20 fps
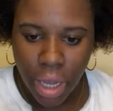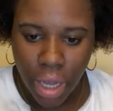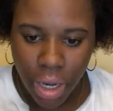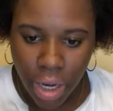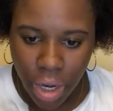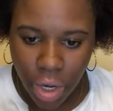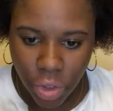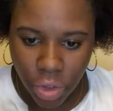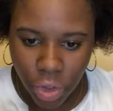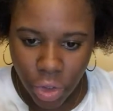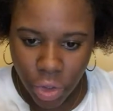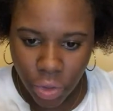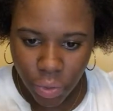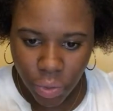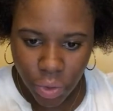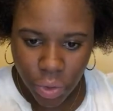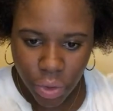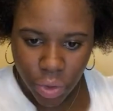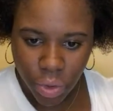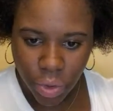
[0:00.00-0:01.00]
Coach
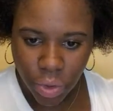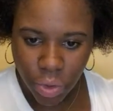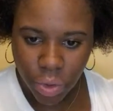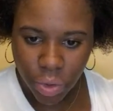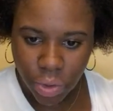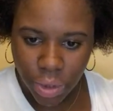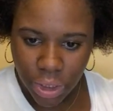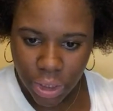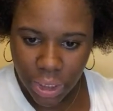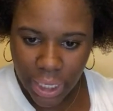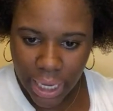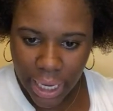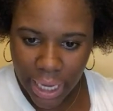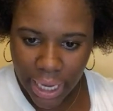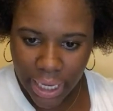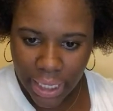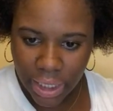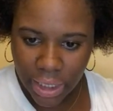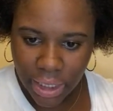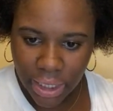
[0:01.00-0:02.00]
Rue said
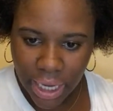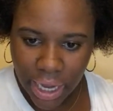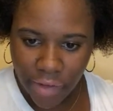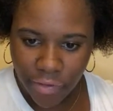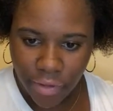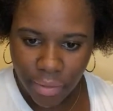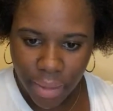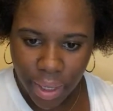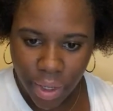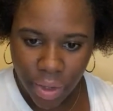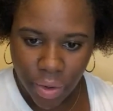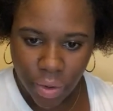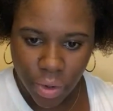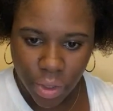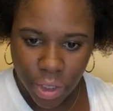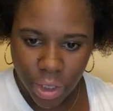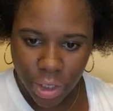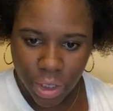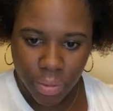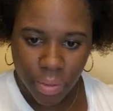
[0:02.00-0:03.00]
it's time for me to
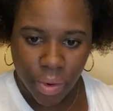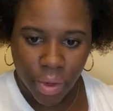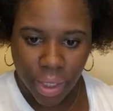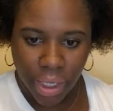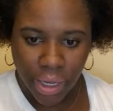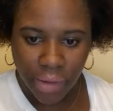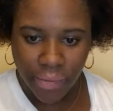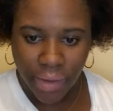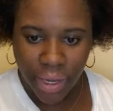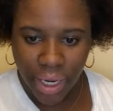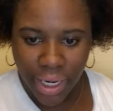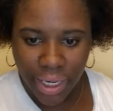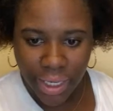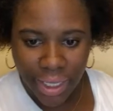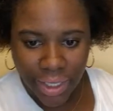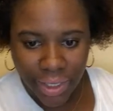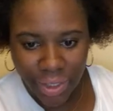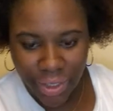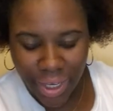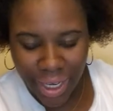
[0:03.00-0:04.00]
order some more leave-in
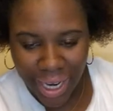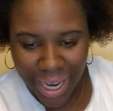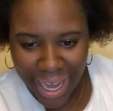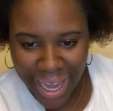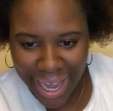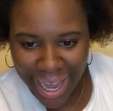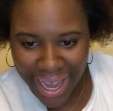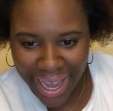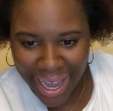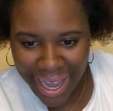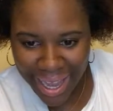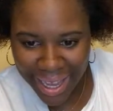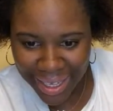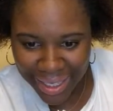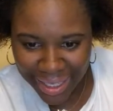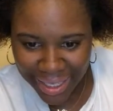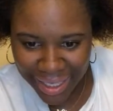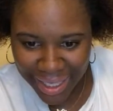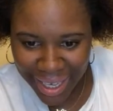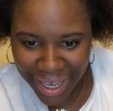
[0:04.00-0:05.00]
conditioner.
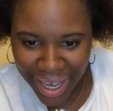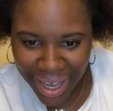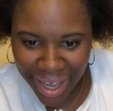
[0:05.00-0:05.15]
Yes.